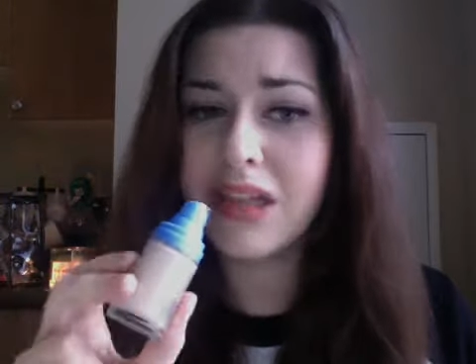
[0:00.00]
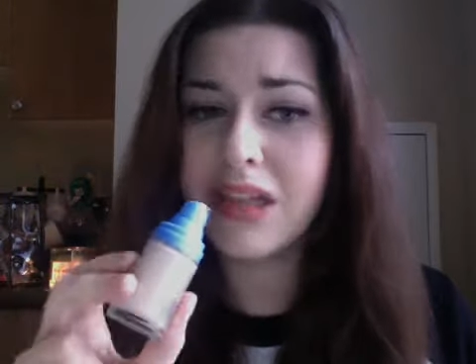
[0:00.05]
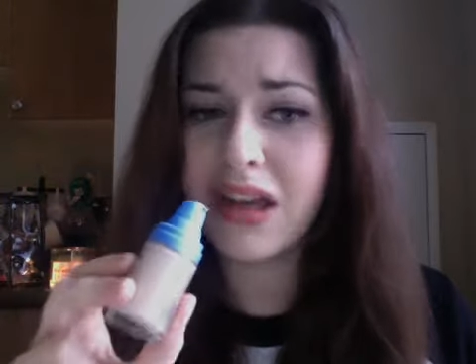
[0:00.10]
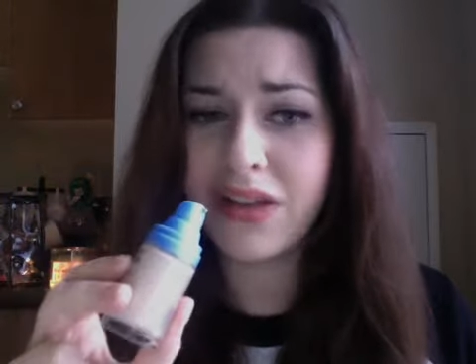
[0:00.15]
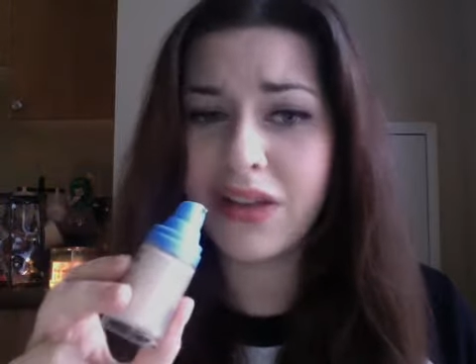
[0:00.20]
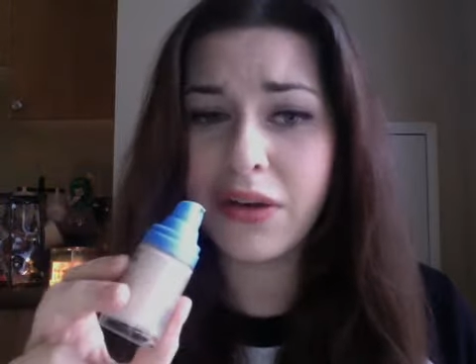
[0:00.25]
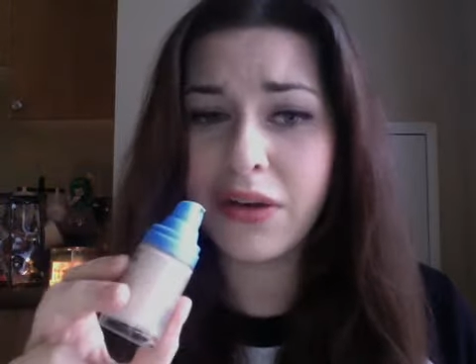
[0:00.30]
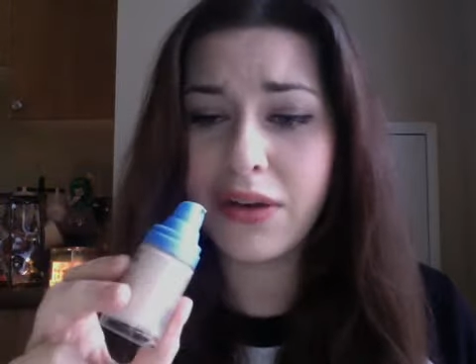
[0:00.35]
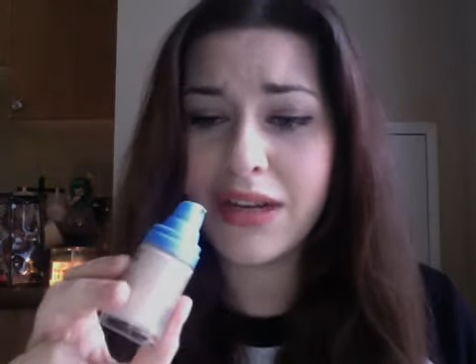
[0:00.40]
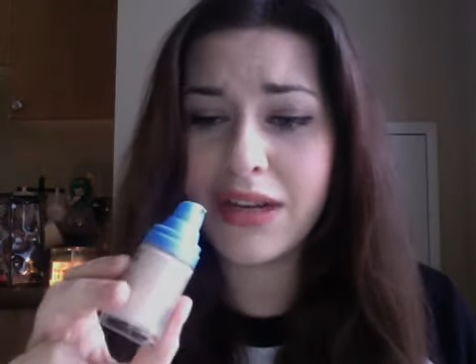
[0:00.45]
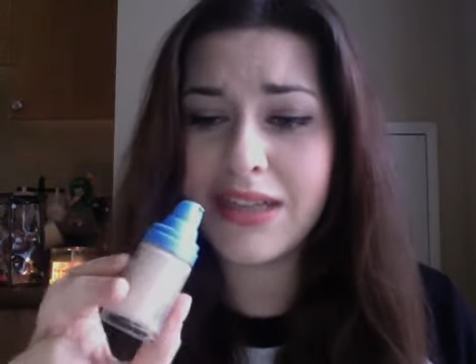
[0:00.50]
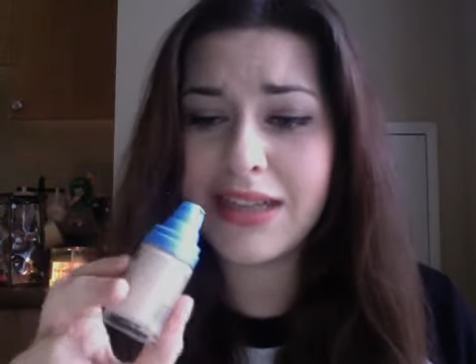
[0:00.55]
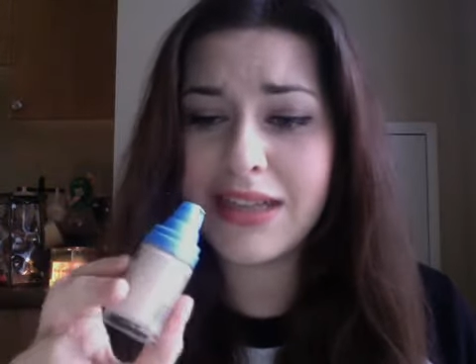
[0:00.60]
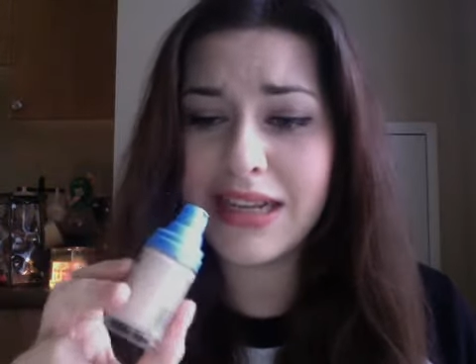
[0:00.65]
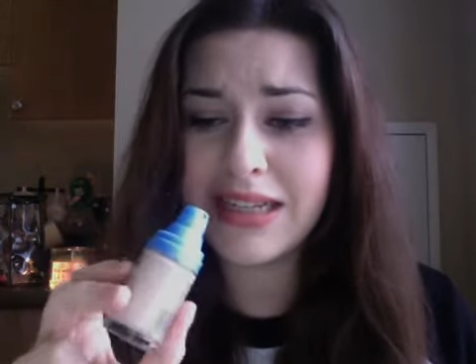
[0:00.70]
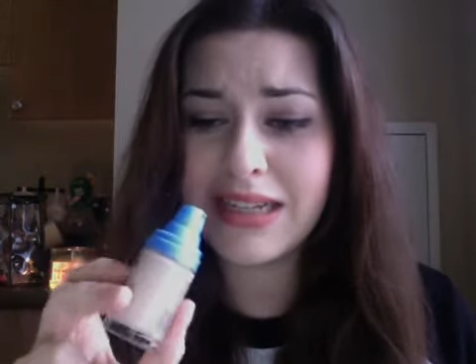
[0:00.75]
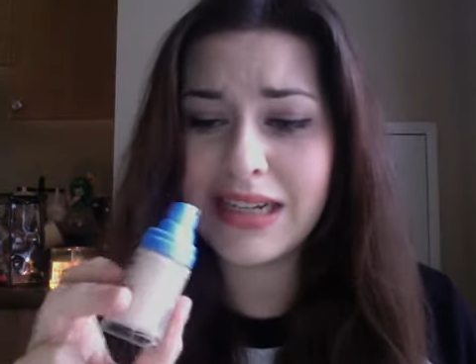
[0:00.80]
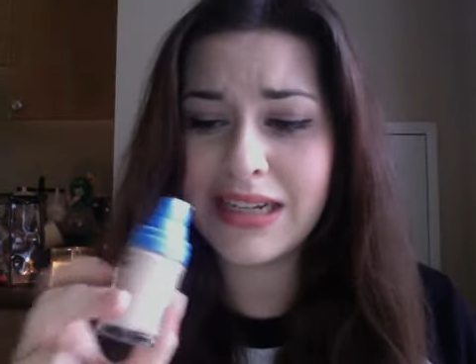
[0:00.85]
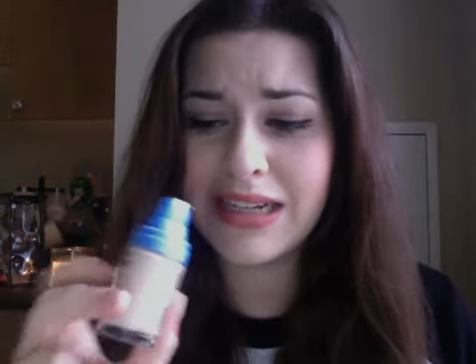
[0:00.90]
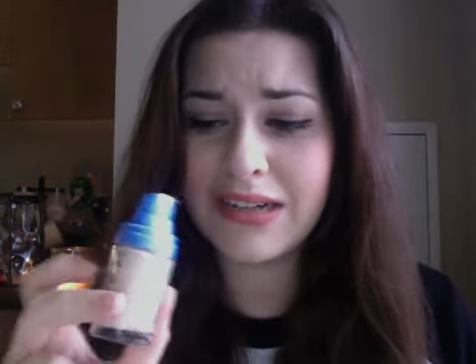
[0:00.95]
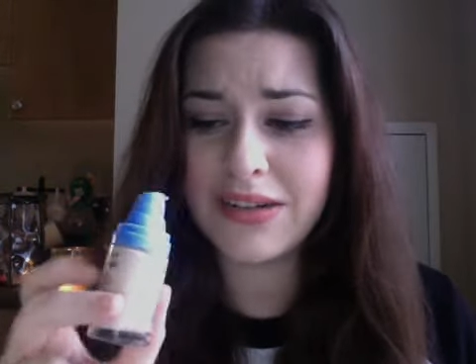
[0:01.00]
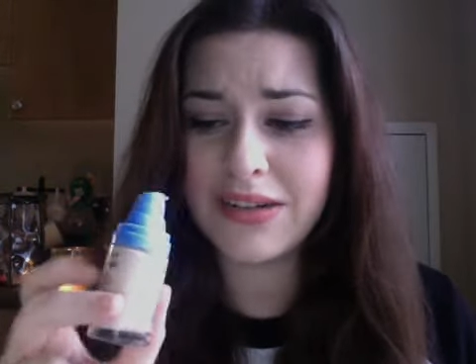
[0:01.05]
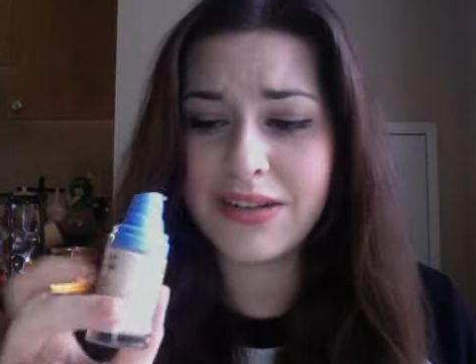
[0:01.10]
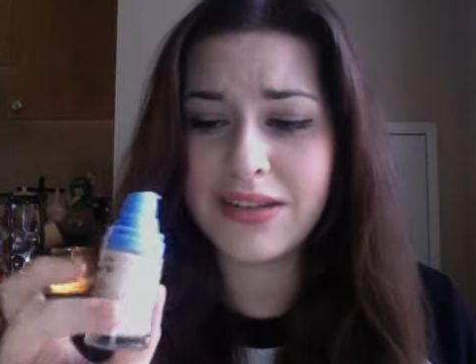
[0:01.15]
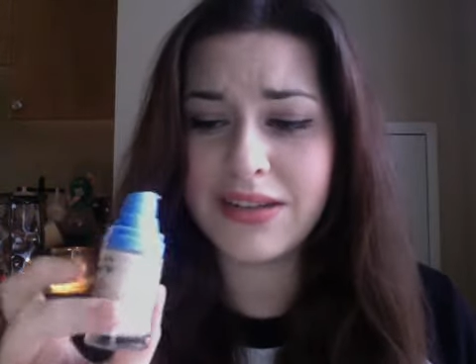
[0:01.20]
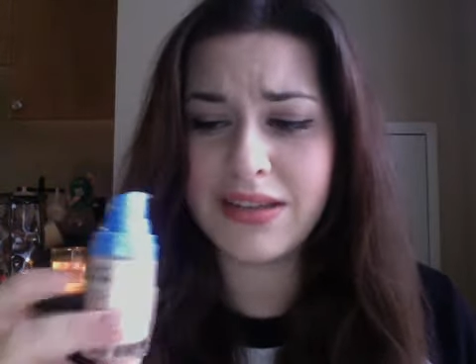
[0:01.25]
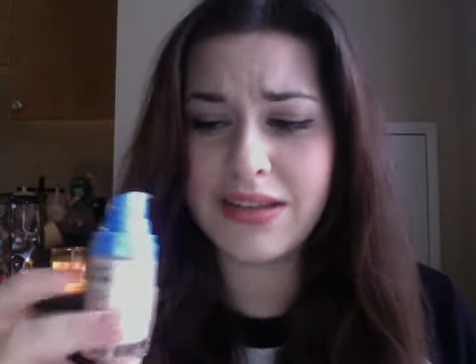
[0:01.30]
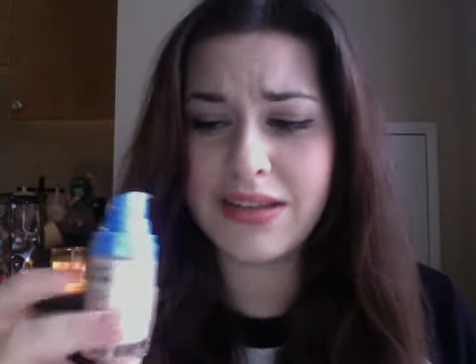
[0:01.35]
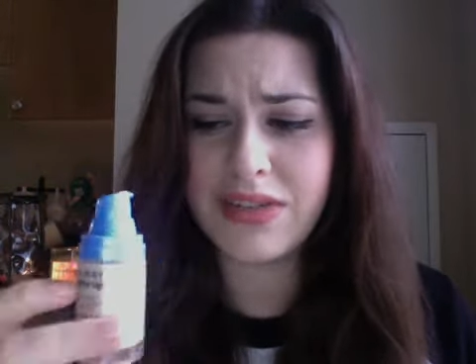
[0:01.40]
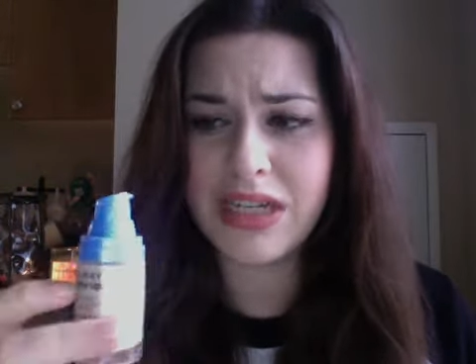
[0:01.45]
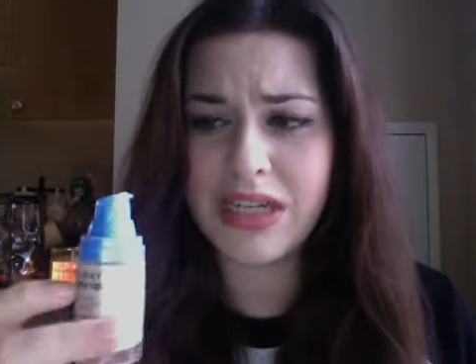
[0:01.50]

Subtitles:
Although it is $17 or